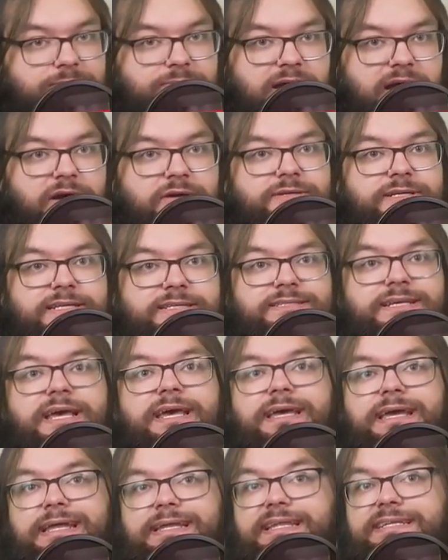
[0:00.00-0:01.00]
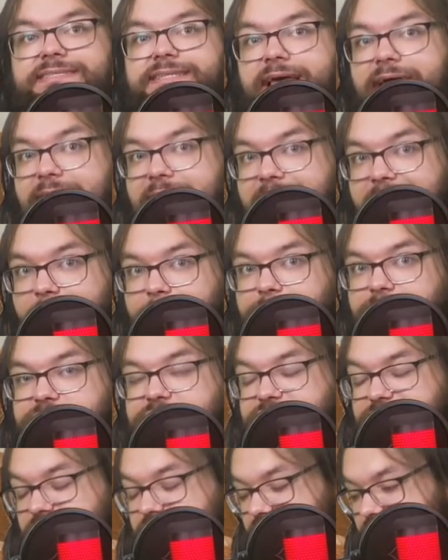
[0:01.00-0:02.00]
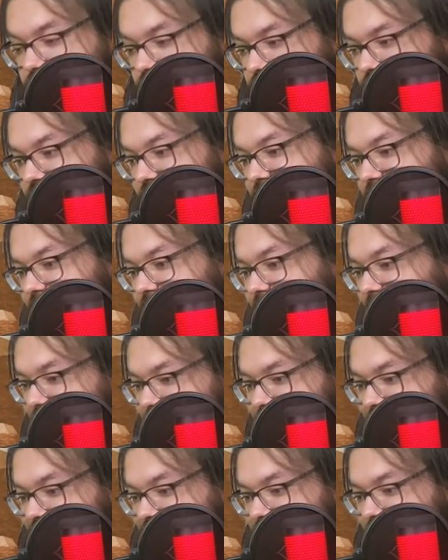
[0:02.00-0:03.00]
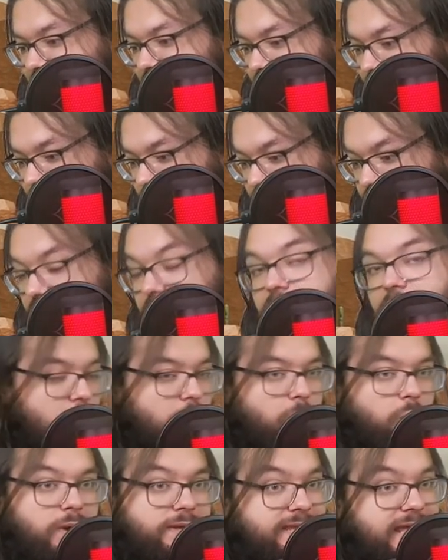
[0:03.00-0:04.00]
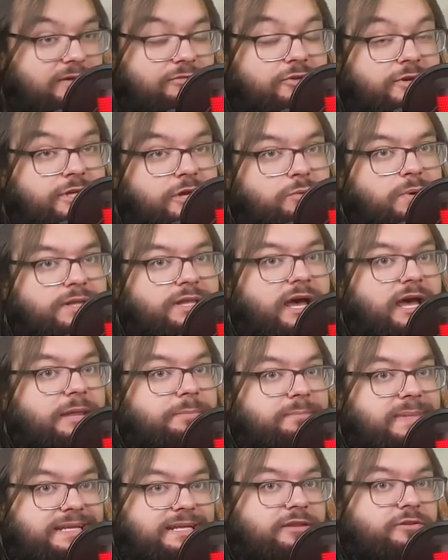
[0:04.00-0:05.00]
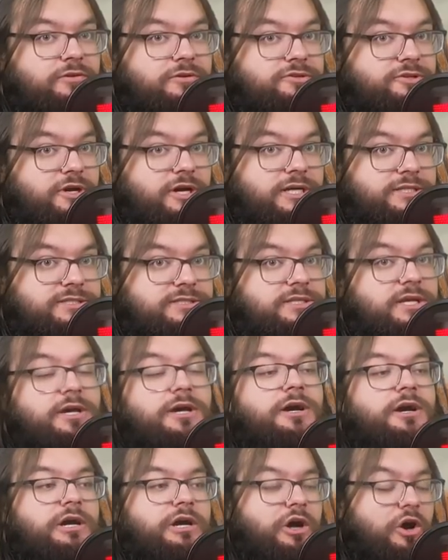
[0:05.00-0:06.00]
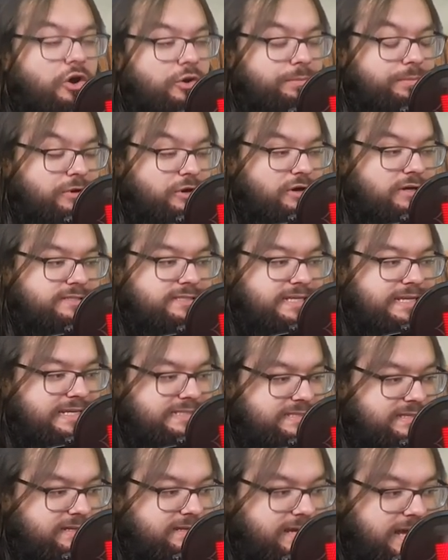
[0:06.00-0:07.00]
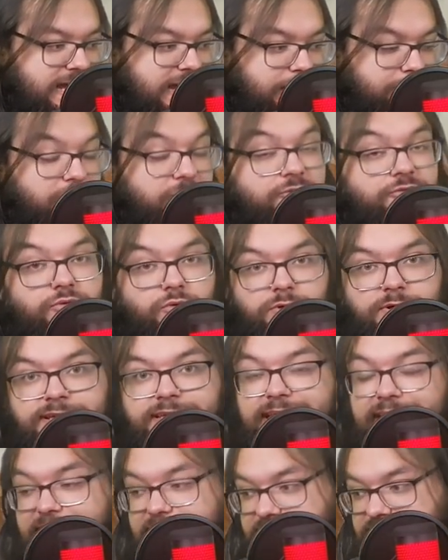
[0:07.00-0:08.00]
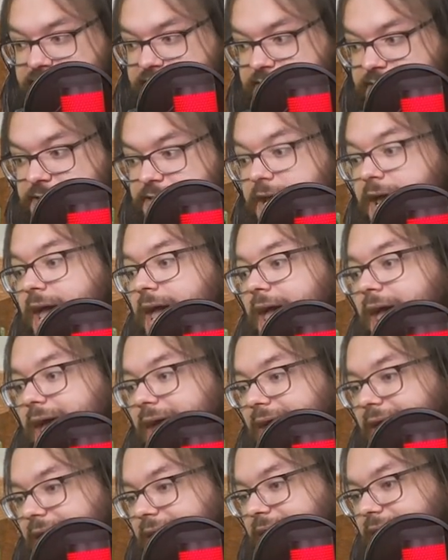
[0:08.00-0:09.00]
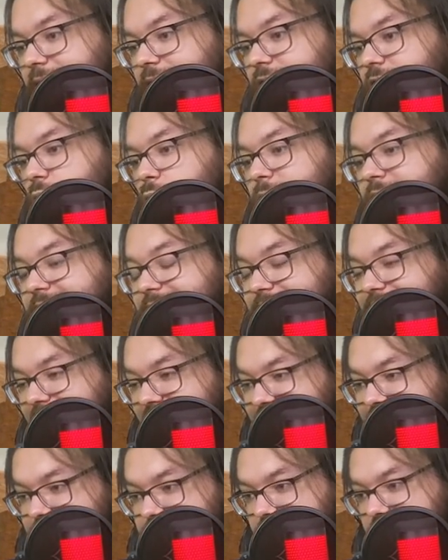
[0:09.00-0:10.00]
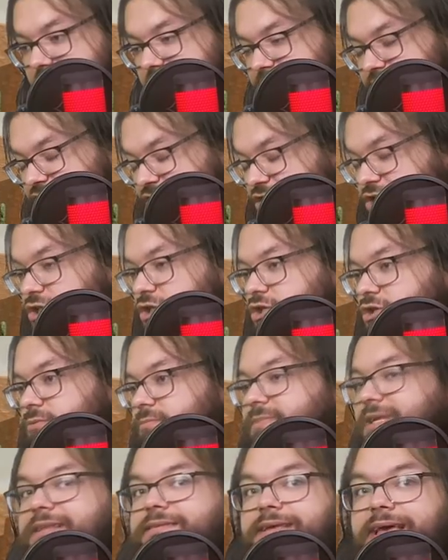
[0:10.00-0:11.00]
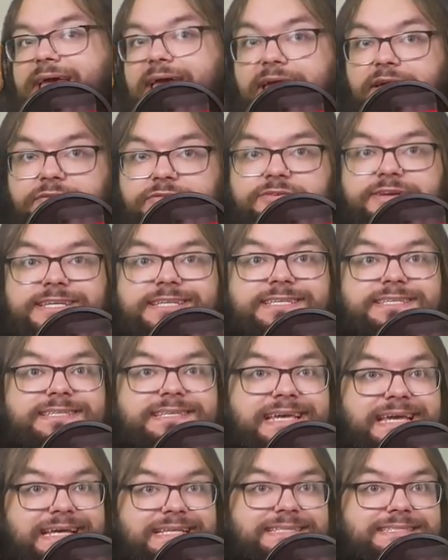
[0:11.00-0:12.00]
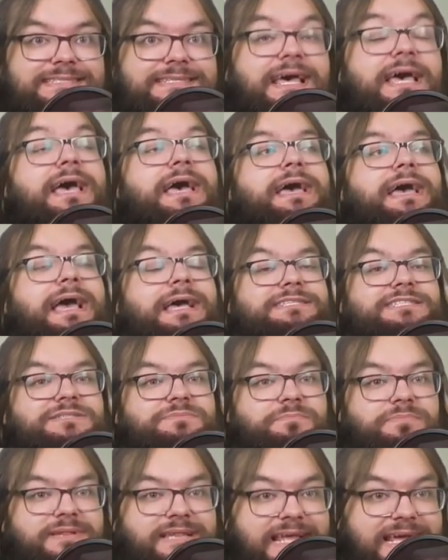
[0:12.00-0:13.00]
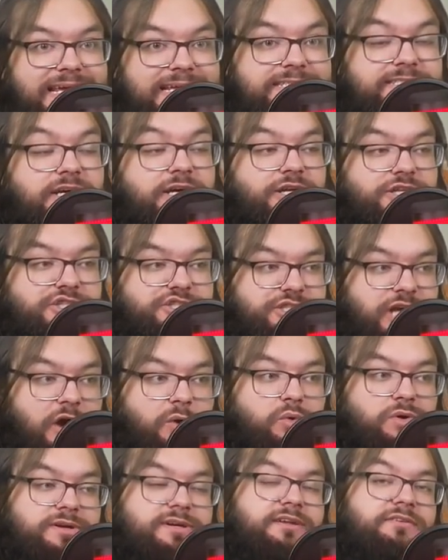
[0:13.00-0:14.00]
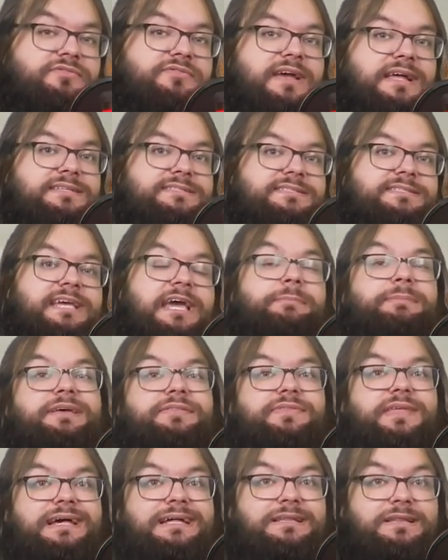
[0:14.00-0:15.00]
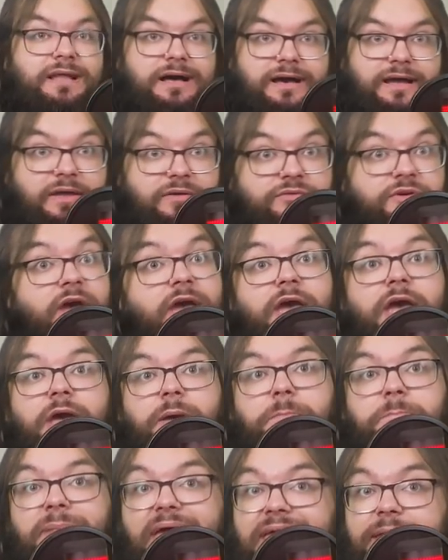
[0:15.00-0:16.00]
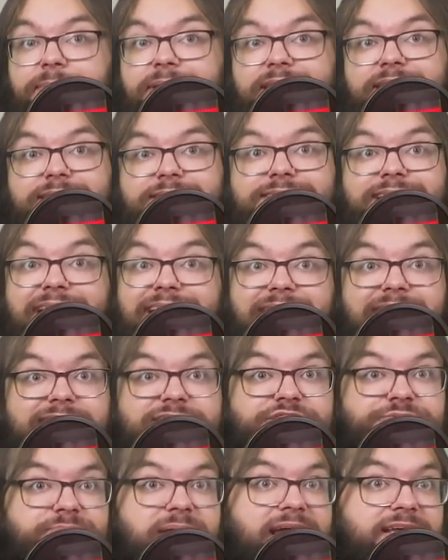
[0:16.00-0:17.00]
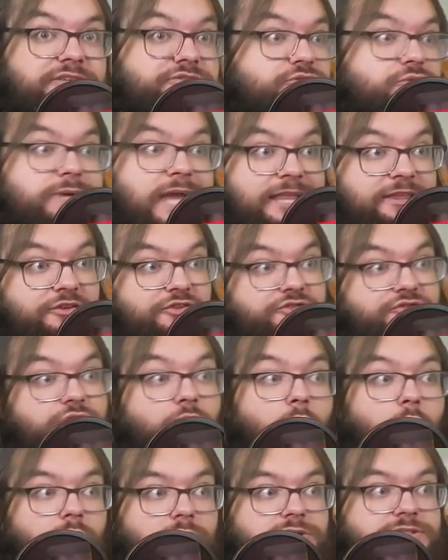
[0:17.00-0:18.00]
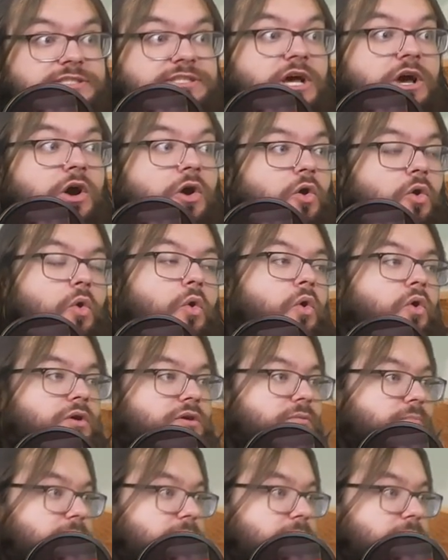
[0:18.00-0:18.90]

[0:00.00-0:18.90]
about it, it is absolutely necessary. Whatever you wanna admit it or not, Roblox is a game for kids. And we can't assume that every kid has played a tower defense game in their life. Maybe they expect to get a sword or